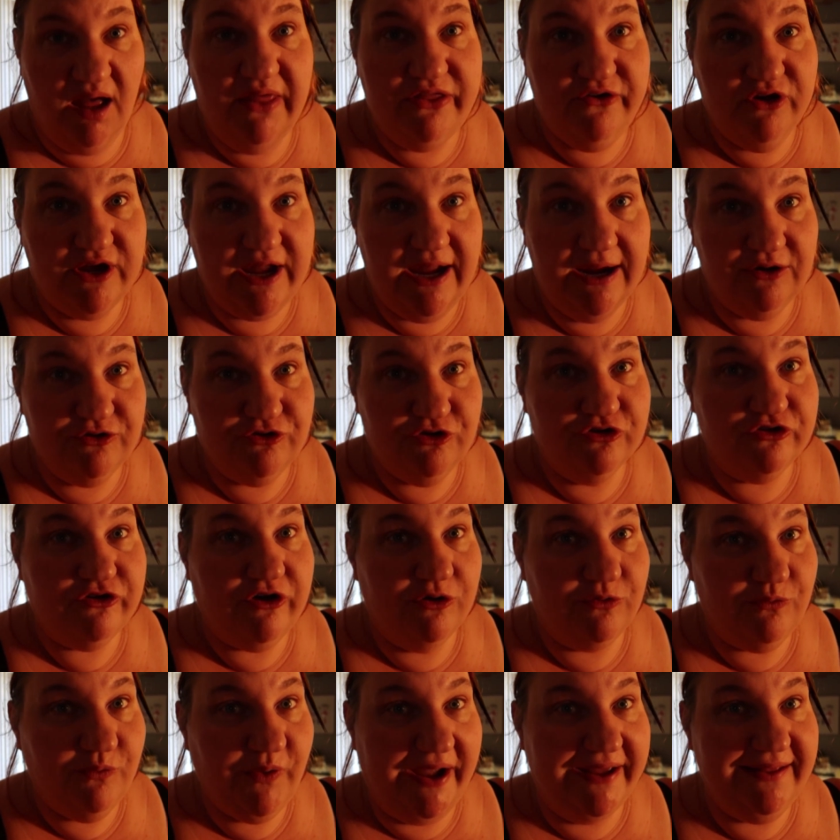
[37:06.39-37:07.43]
other characters
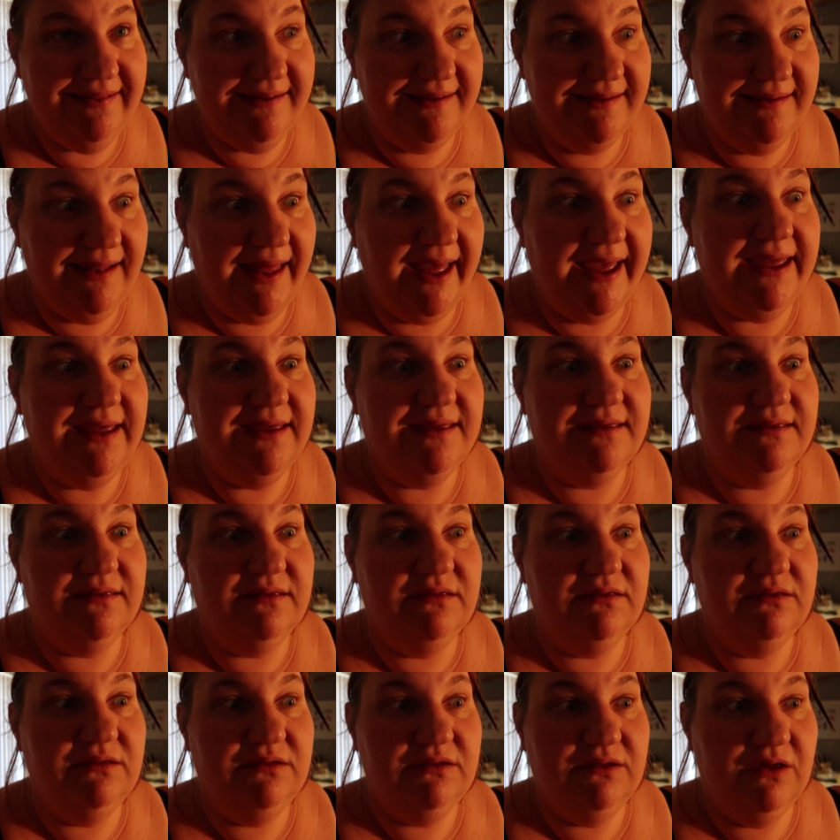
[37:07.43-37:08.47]
are rightly like,
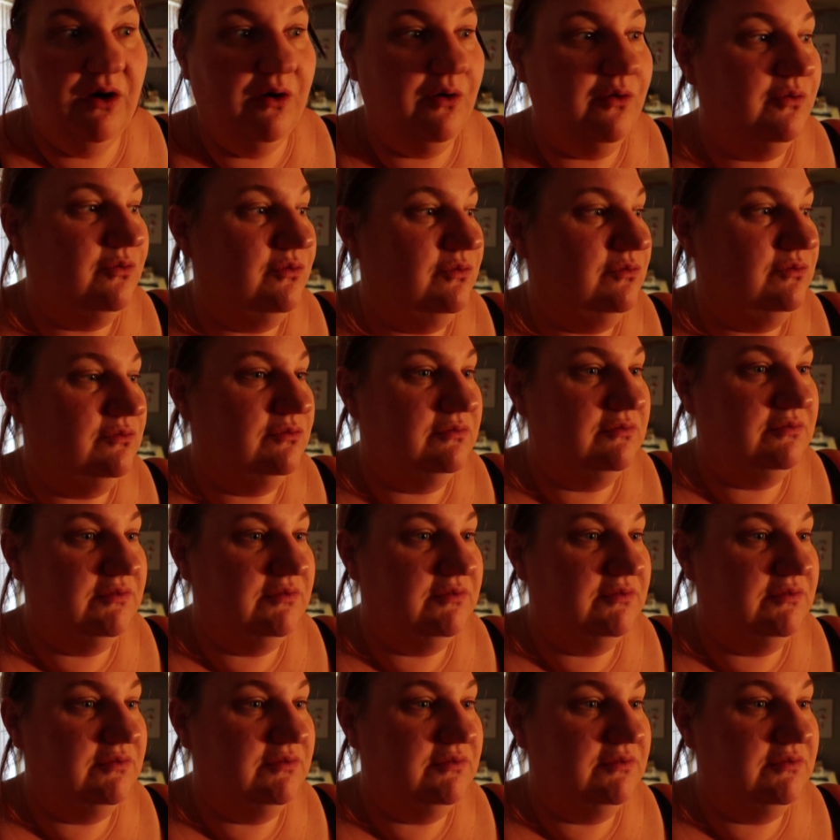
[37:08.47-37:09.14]
yo,